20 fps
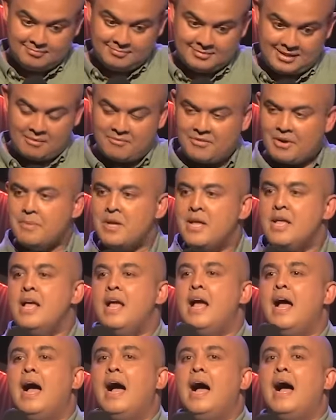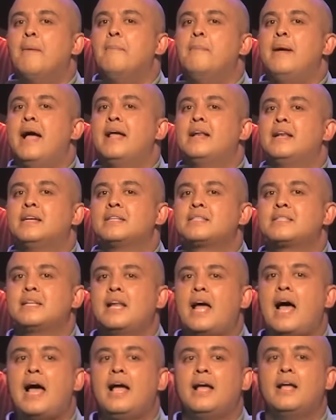Come from man,
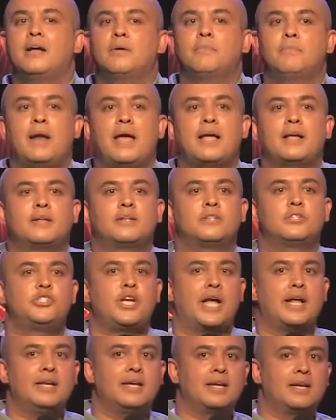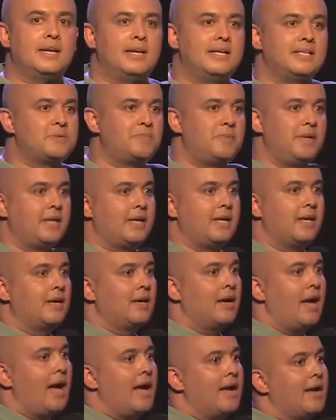listen, I like generally
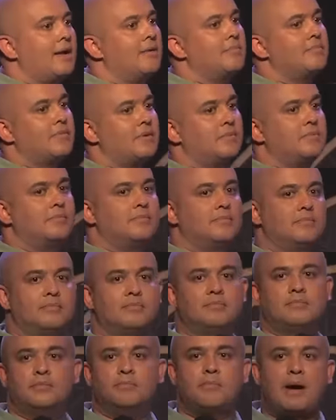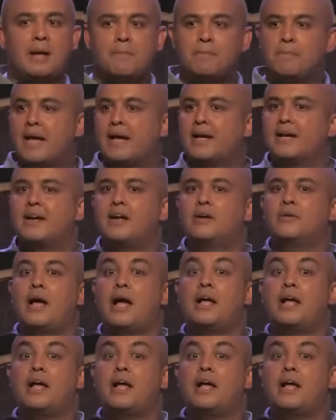speaking, I come from my background.